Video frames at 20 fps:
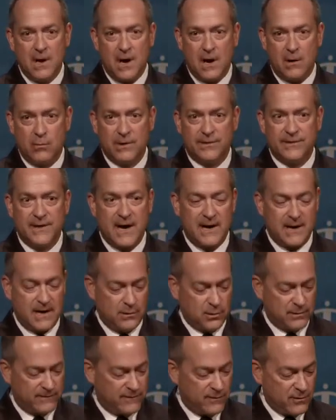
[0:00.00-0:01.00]
With that, I
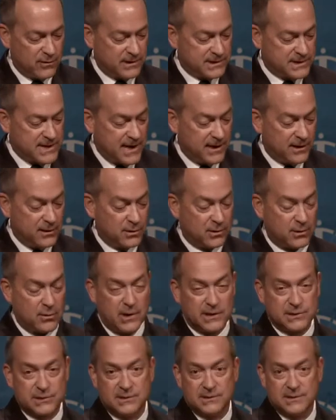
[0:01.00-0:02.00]
look forward to taking your
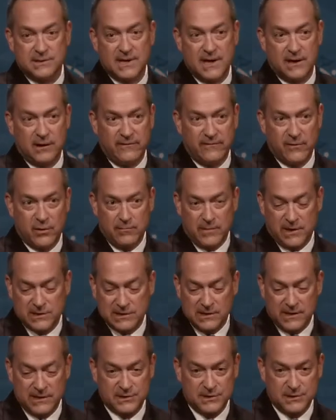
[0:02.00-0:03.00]
questions. Thank you very
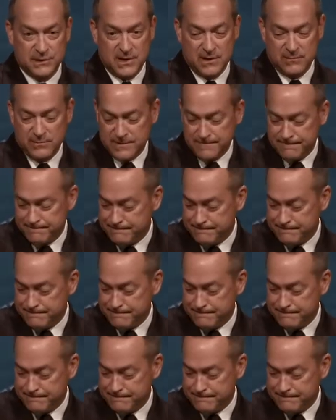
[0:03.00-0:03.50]
much, ladies and gentlemen.